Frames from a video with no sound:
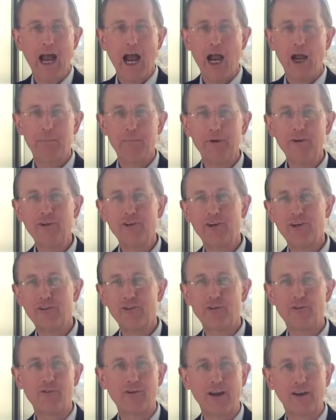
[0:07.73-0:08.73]
Our mission is
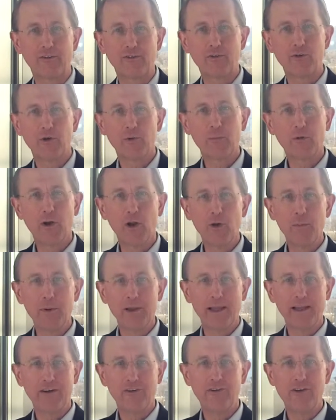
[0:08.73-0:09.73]
to transform
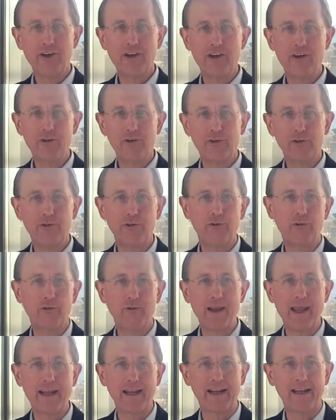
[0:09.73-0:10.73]
global energy use to
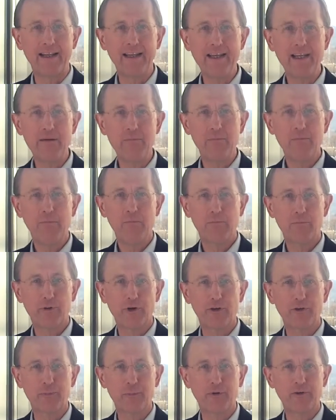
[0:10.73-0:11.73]
create a clean,
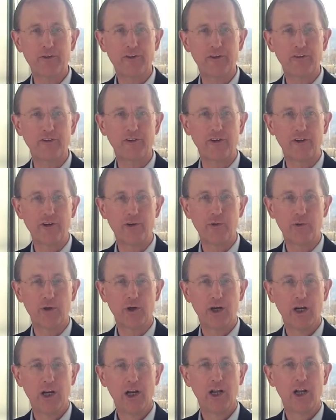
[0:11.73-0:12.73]
prosperous, and
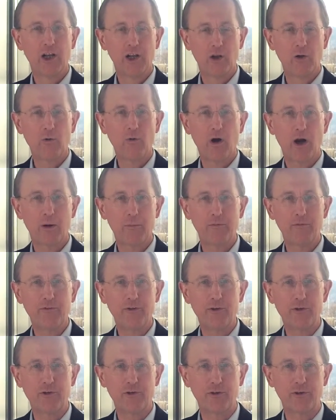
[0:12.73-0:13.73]
secure low-carbon
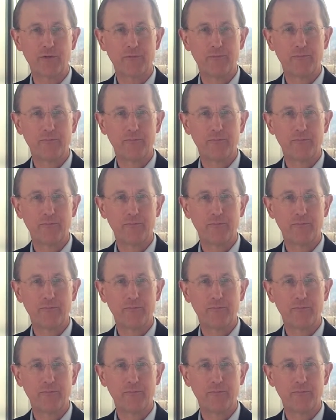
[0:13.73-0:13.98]
future.